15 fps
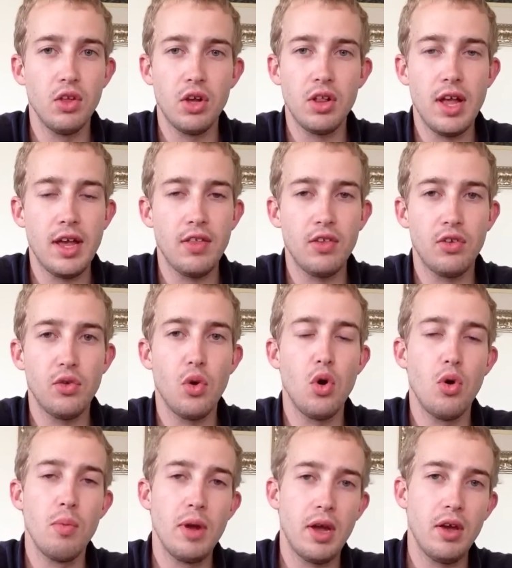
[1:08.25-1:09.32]
look like in the
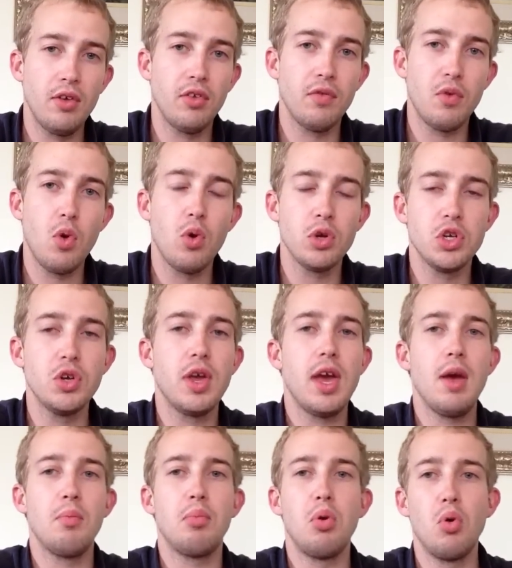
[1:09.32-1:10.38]
soil because of course you
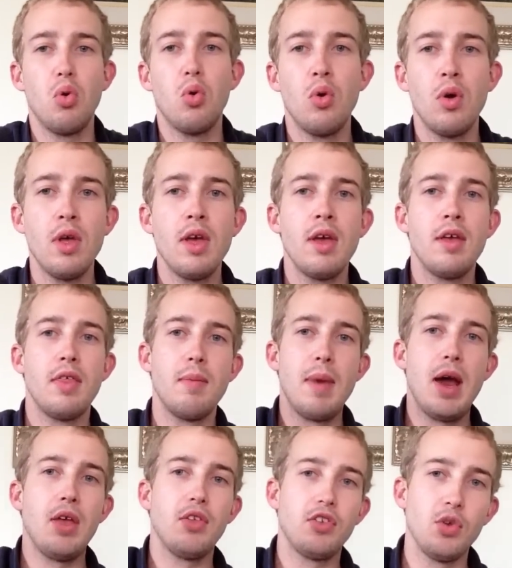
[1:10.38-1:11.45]
can't pull
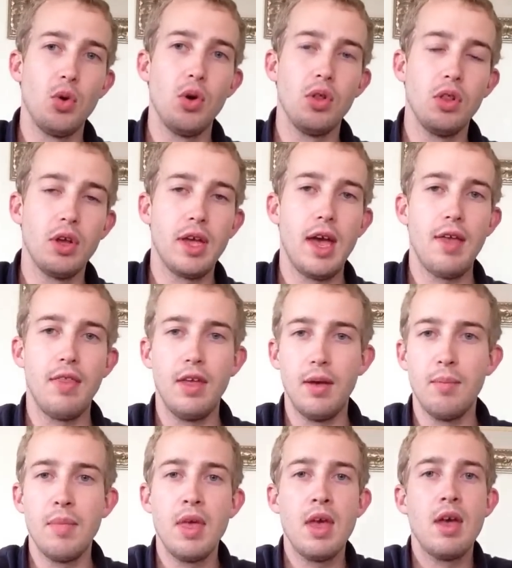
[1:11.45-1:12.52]
them out of the soil and look at them.